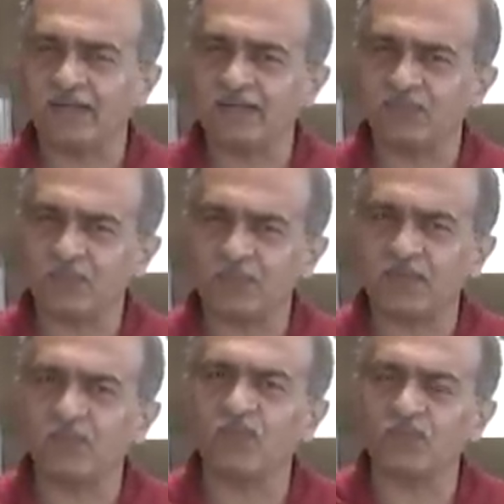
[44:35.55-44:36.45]
they would be
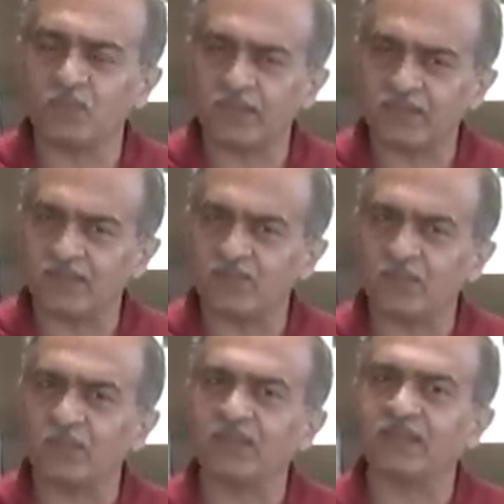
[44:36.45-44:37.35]
removed, but they
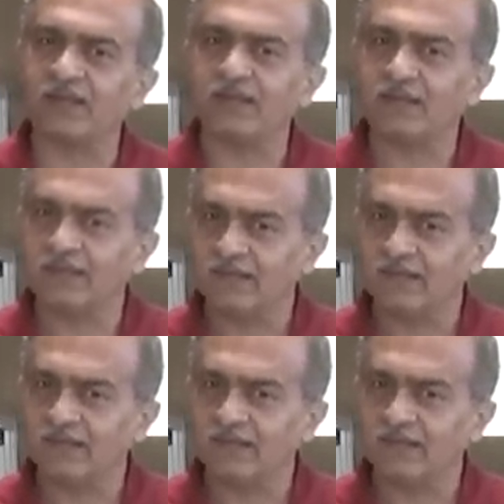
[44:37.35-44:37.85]
would be then